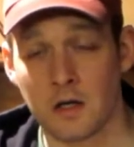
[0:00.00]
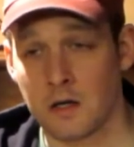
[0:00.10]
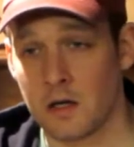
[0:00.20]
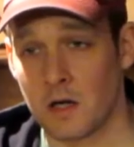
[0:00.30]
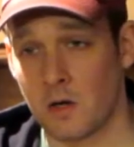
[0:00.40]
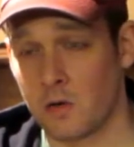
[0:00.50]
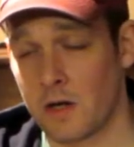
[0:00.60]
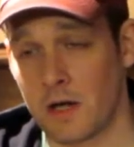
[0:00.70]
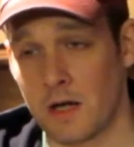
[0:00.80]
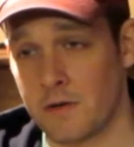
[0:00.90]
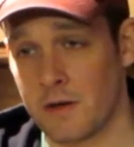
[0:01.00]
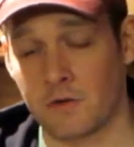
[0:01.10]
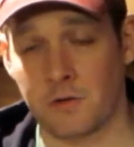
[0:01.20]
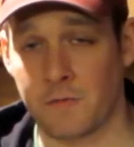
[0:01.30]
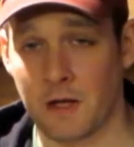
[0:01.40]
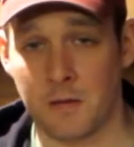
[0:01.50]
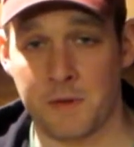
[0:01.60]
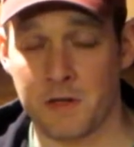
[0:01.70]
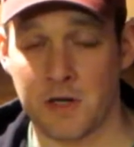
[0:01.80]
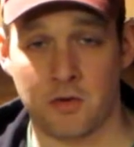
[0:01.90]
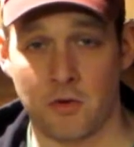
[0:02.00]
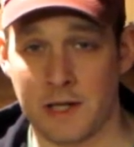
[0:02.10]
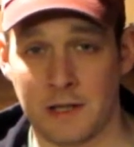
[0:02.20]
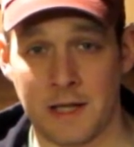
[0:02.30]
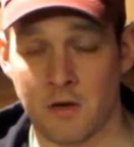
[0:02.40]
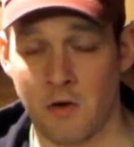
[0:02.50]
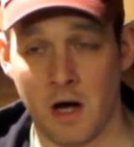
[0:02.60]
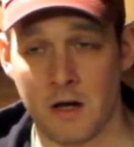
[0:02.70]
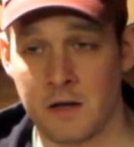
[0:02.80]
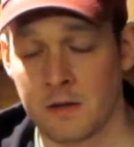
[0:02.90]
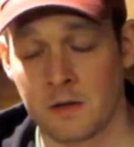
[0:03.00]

You know, and they'll develop and get great later on.